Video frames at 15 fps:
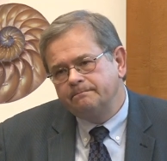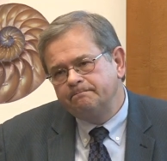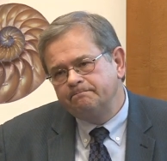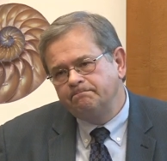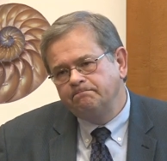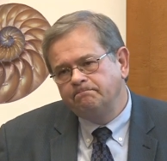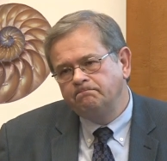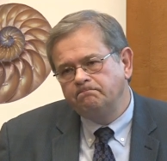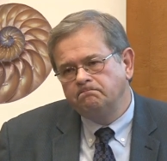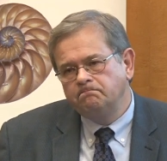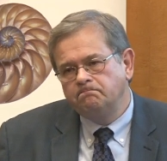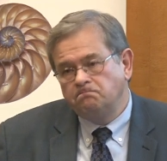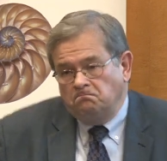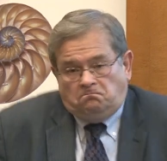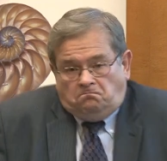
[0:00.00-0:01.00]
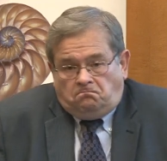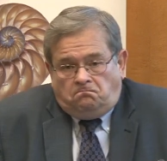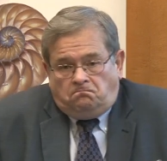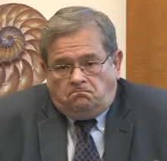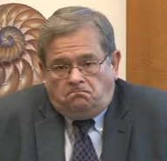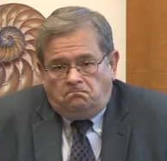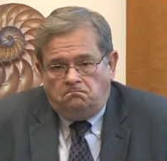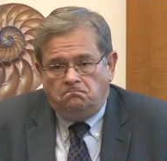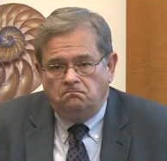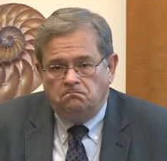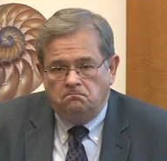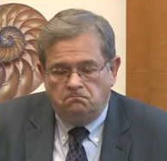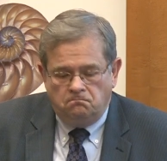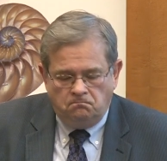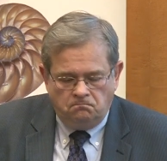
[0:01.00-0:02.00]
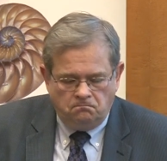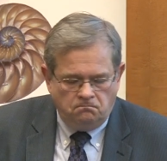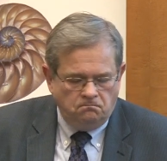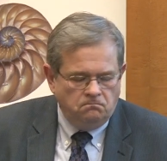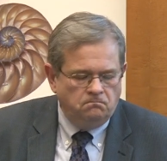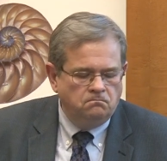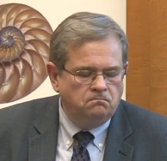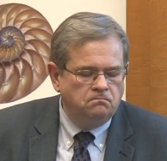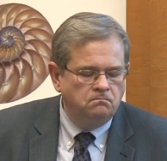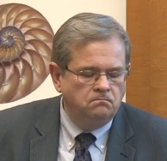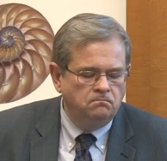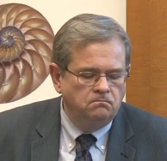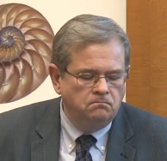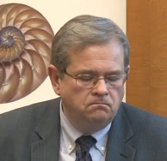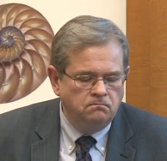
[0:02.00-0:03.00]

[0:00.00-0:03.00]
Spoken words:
Nothing is said.